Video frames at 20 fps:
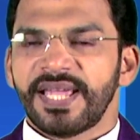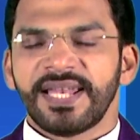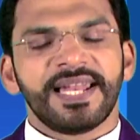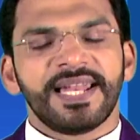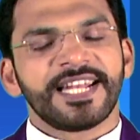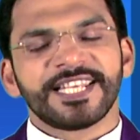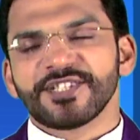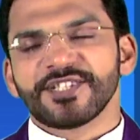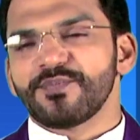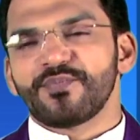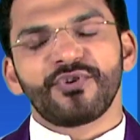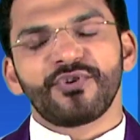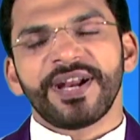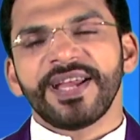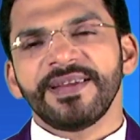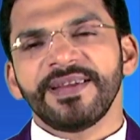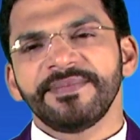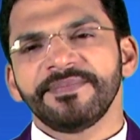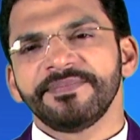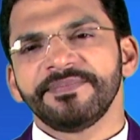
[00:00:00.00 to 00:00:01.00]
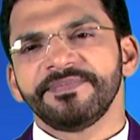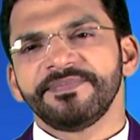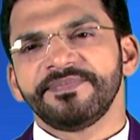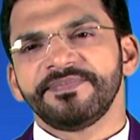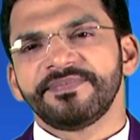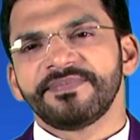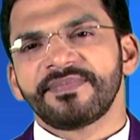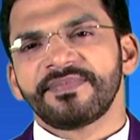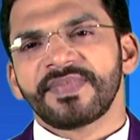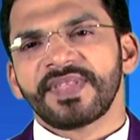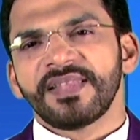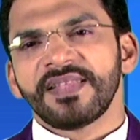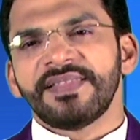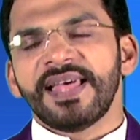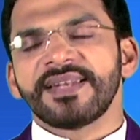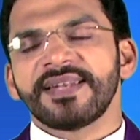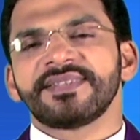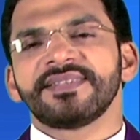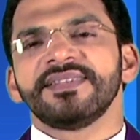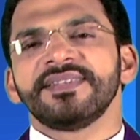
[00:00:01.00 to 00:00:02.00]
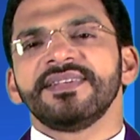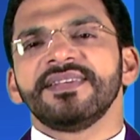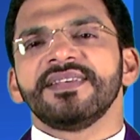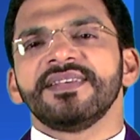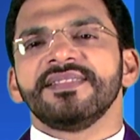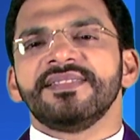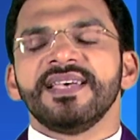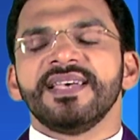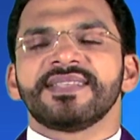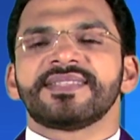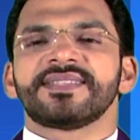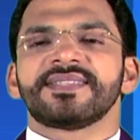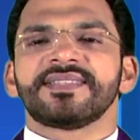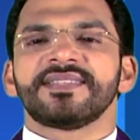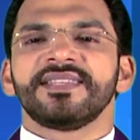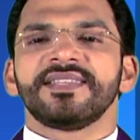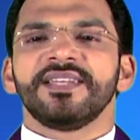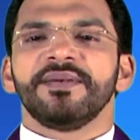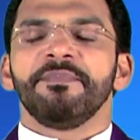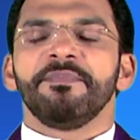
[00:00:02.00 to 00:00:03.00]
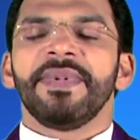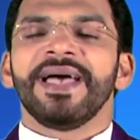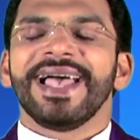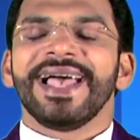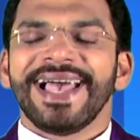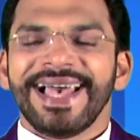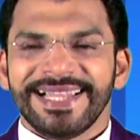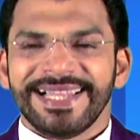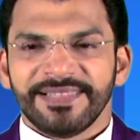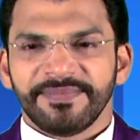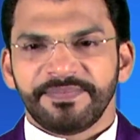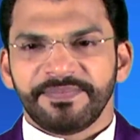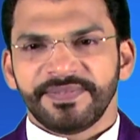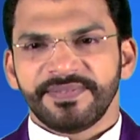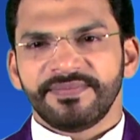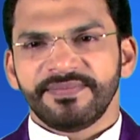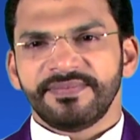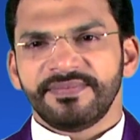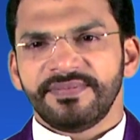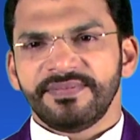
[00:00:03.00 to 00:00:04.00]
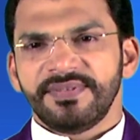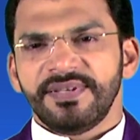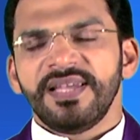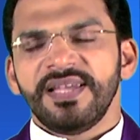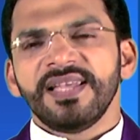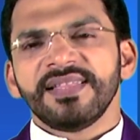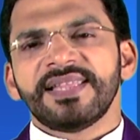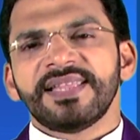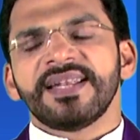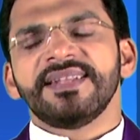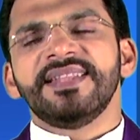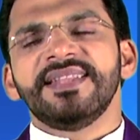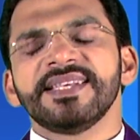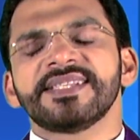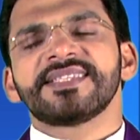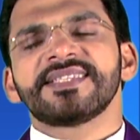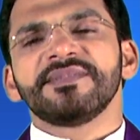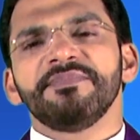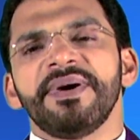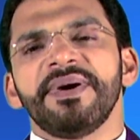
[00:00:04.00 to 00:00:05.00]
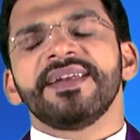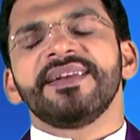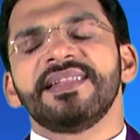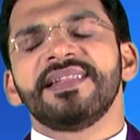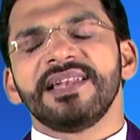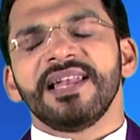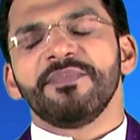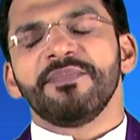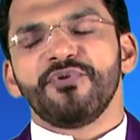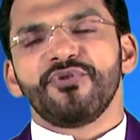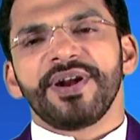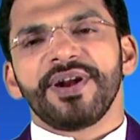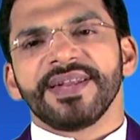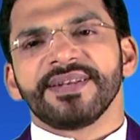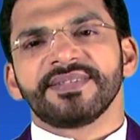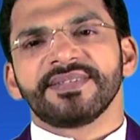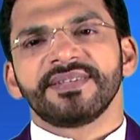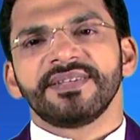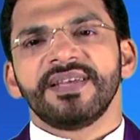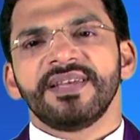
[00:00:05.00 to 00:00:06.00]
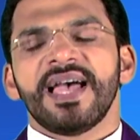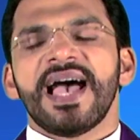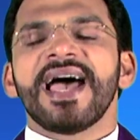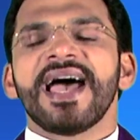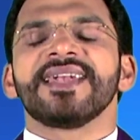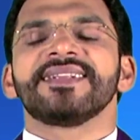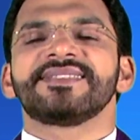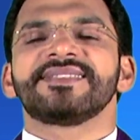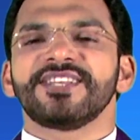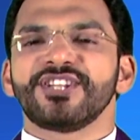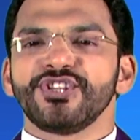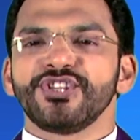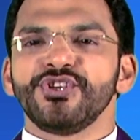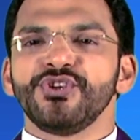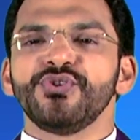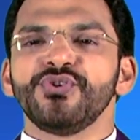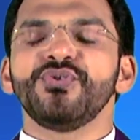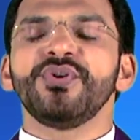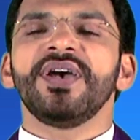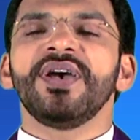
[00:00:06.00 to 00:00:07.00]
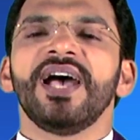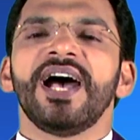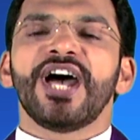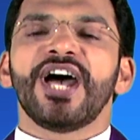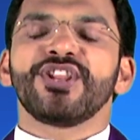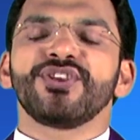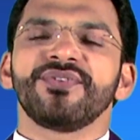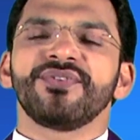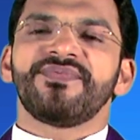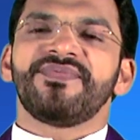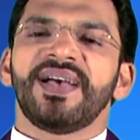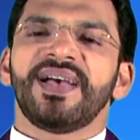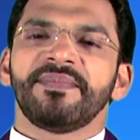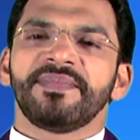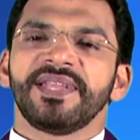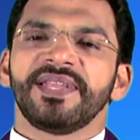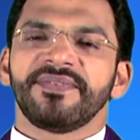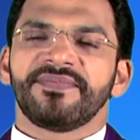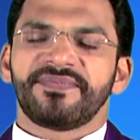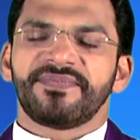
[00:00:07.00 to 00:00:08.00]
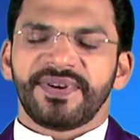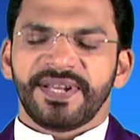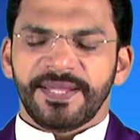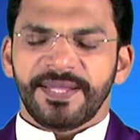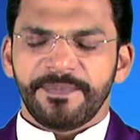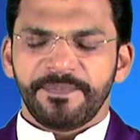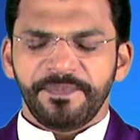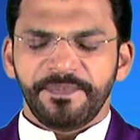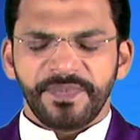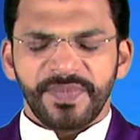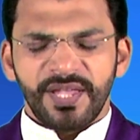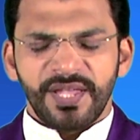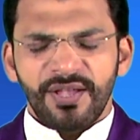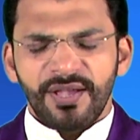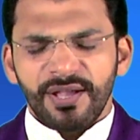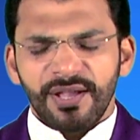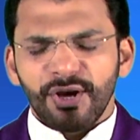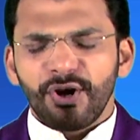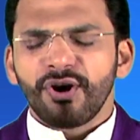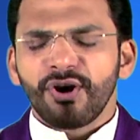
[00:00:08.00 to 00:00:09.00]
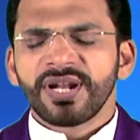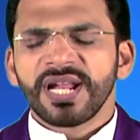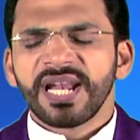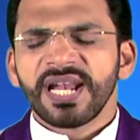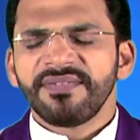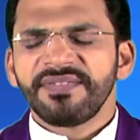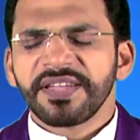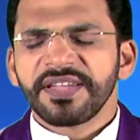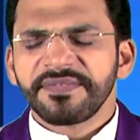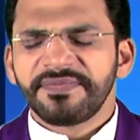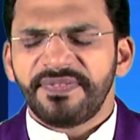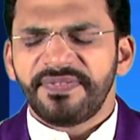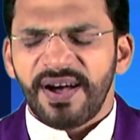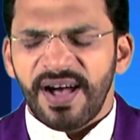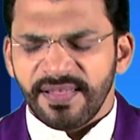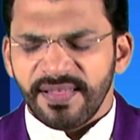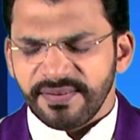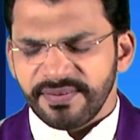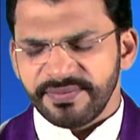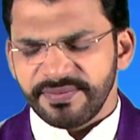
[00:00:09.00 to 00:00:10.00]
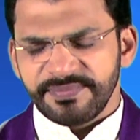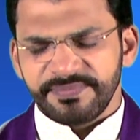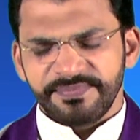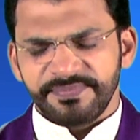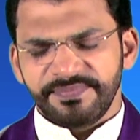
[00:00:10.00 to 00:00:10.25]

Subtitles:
Let us pray that this may help, that this may liberate and set you and your family free. God, our loving Father,